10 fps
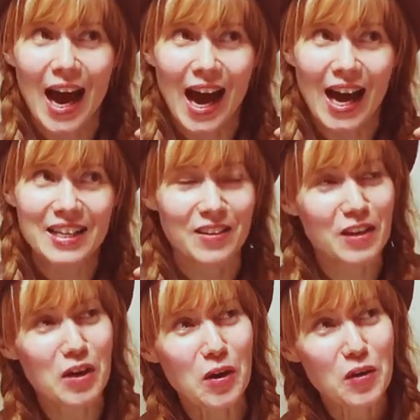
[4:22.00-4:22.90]
And on
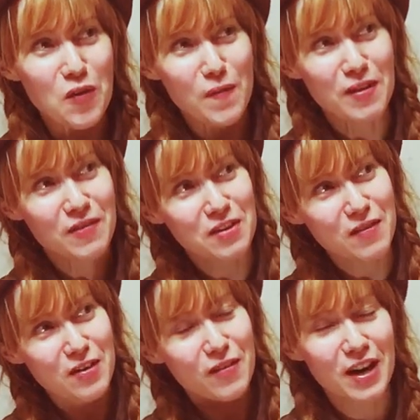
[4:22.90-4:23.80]
the note of my
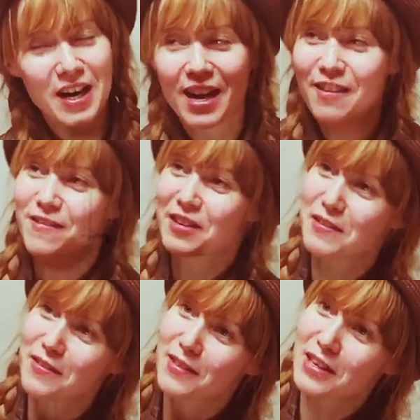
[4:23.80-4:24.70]
very, very,
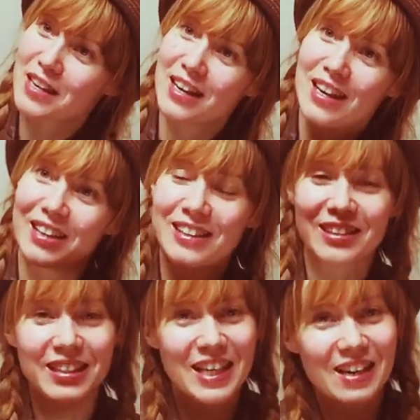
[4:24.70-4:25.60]
very, very
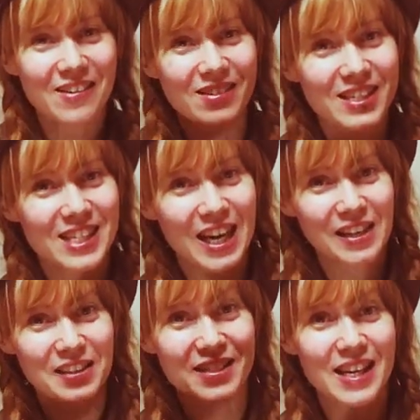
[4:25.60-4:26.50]
long ago
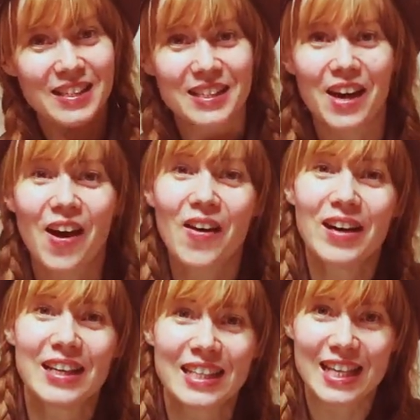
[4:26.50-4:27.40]
challenge thing, so
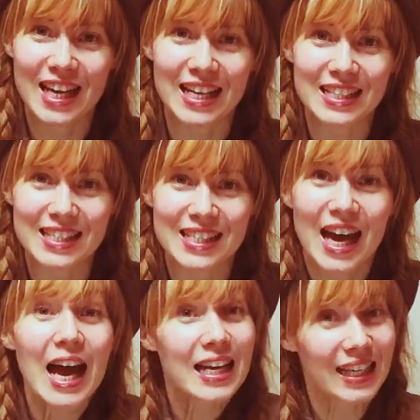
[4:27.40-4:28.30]
let's
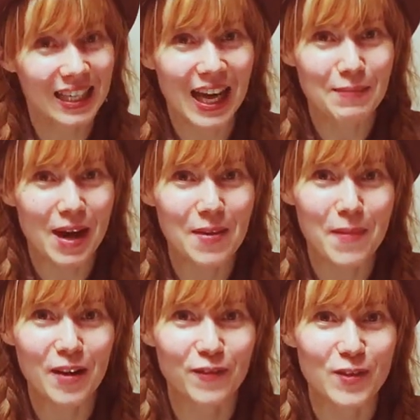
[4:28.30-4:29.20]
climb
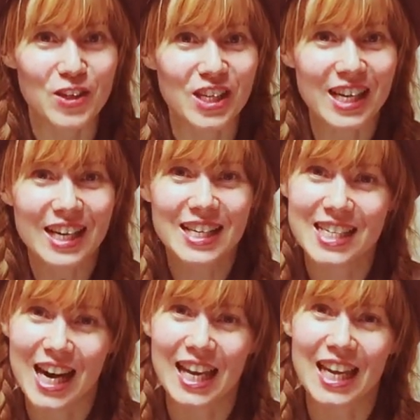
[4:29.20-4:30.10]
Mount Fuji
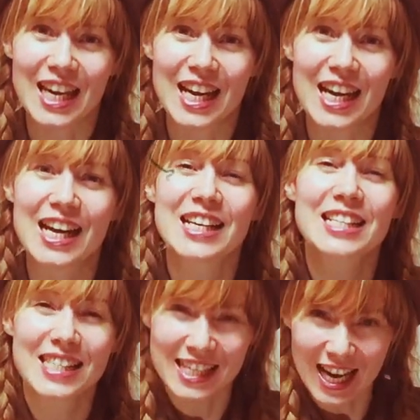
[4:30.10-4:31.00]
challenge
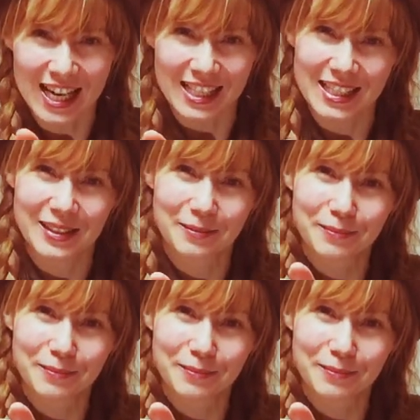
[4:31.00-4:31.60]
start!